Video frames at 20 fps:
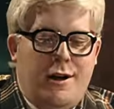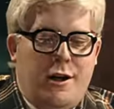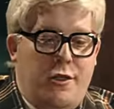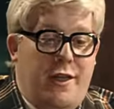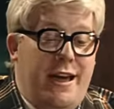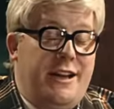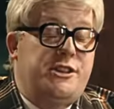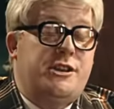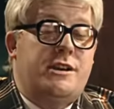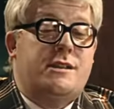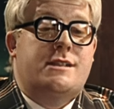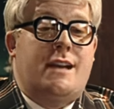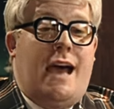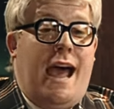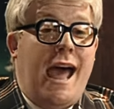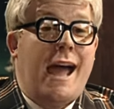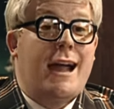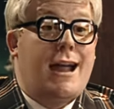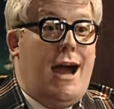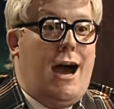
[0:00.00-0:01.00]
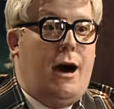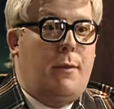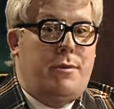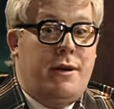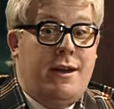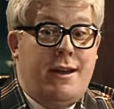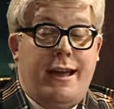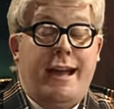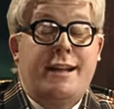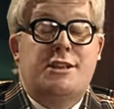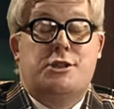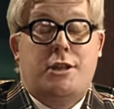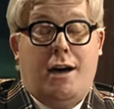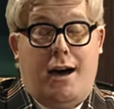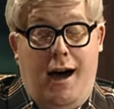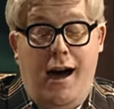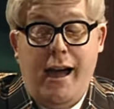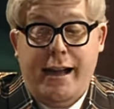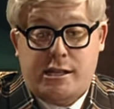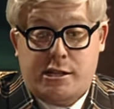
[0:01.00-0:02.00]
they just hang up. It's the
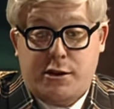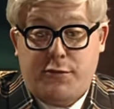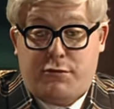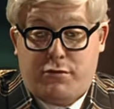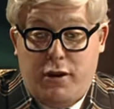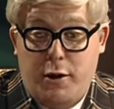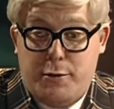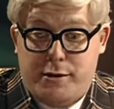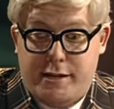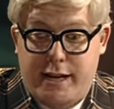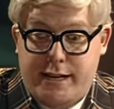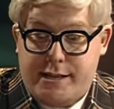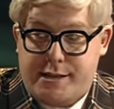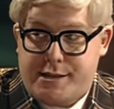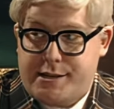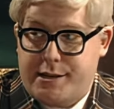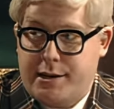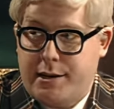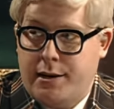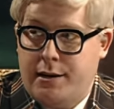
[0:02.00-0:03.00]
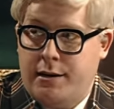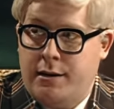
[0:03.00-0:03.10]
height of rudeness. Could it